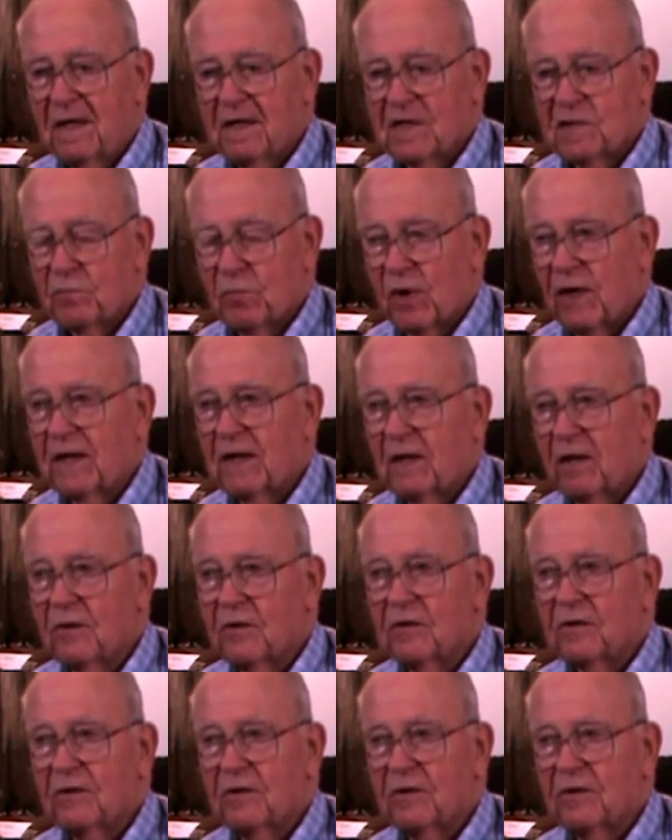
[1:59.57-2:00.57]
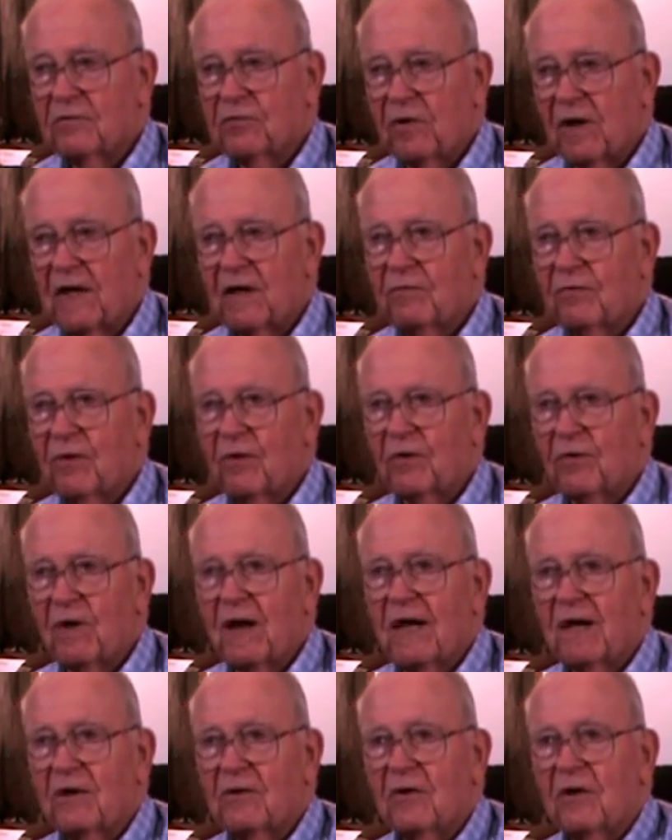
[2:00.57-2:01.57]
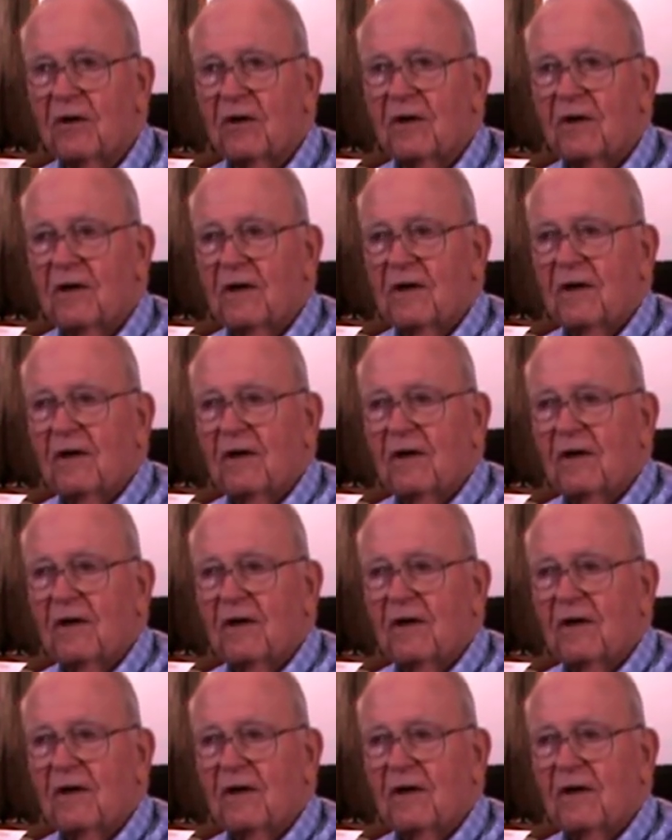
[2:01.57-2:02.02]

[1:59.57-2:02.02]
sprinklers that travel around on